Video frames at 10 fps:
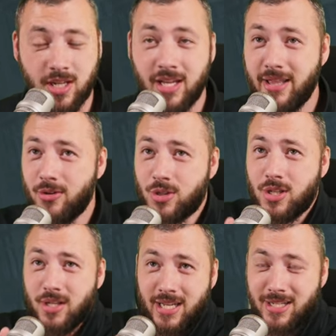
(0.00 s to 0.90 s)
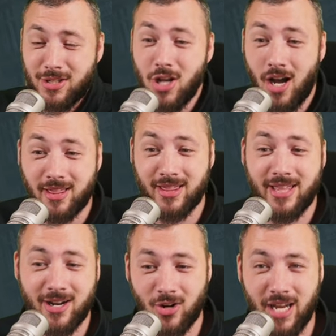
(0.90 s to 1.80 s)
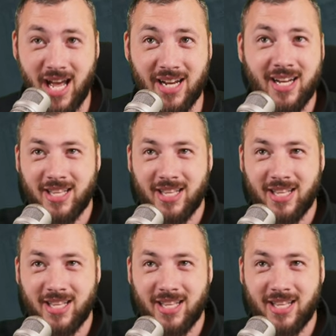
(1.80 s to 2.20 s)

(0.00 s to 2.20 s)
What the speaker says: He's not there yet.